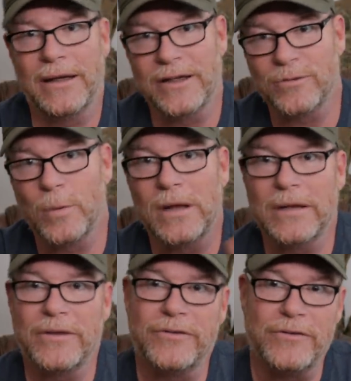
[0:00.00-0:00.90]
as
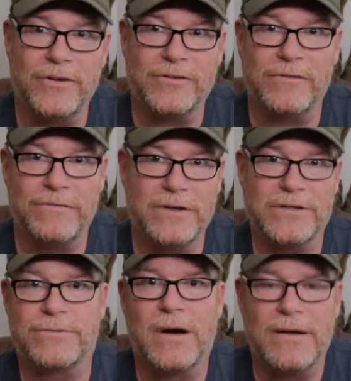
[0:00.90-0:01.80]
well as the Justin
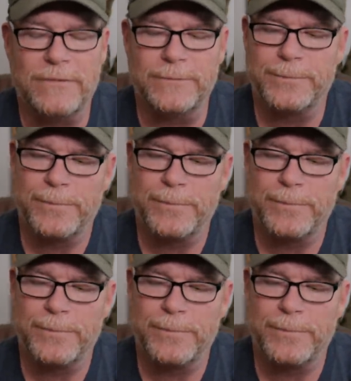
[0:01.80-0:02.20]
Fitch rifle